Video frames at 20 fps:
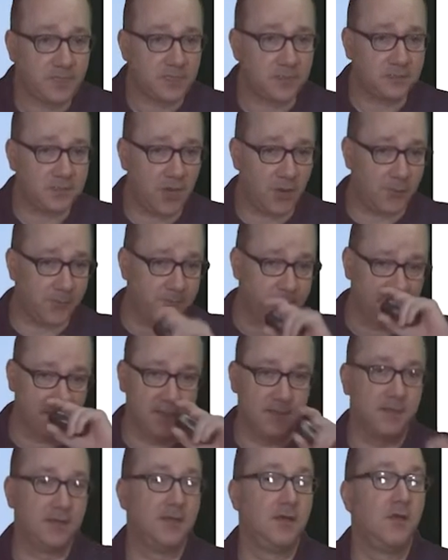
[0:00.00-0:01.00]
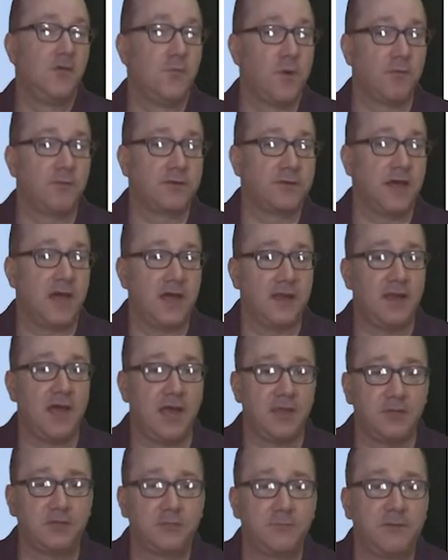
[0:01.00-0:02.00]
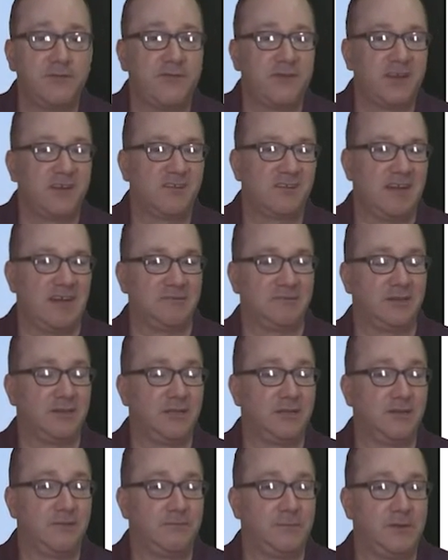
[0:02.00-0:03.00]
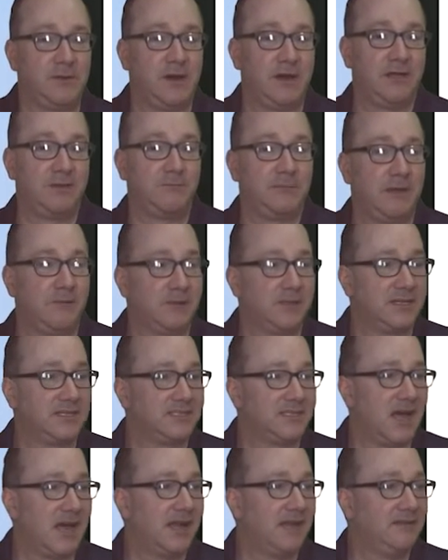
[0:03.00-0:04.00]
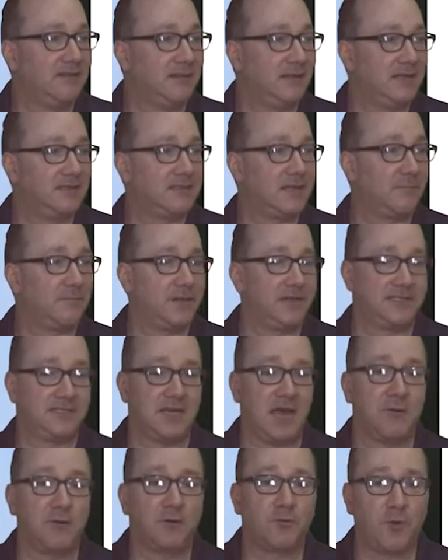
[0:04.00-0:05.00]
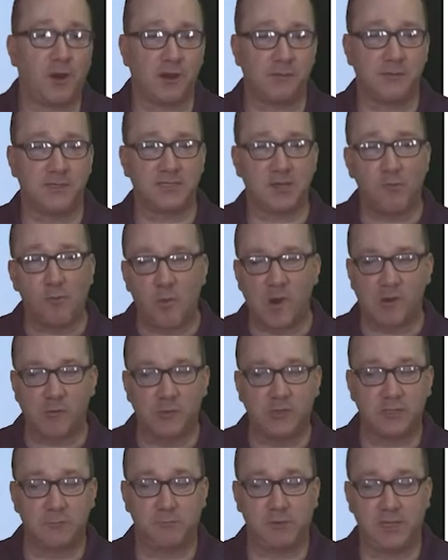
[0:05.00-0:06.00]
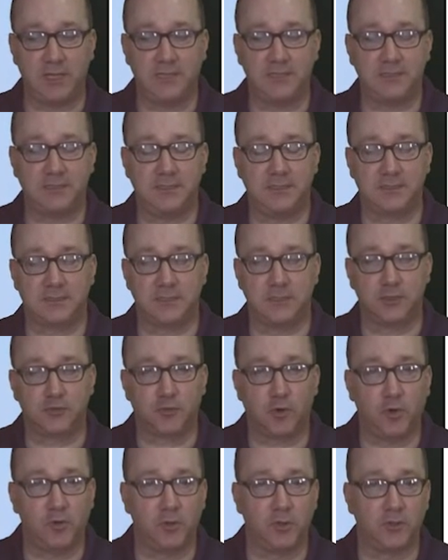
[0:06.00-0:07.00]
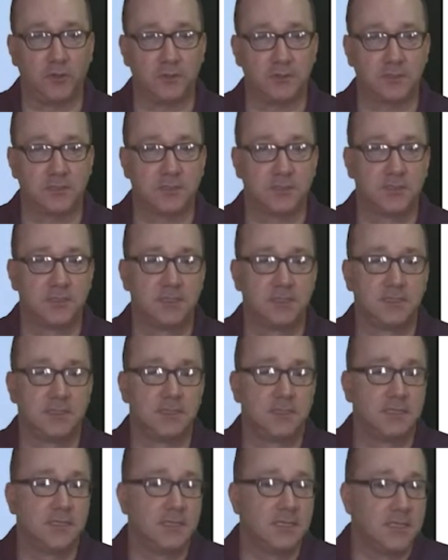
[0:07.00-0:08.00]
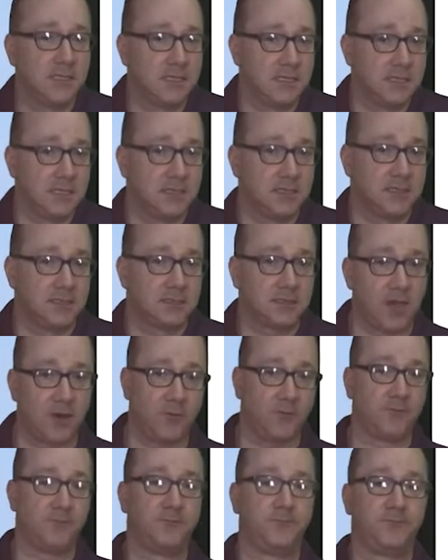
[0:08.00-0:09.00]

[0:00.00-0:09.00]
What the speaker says: So when we're done, you should be able to set up the design requirements on where we should place these controllers. So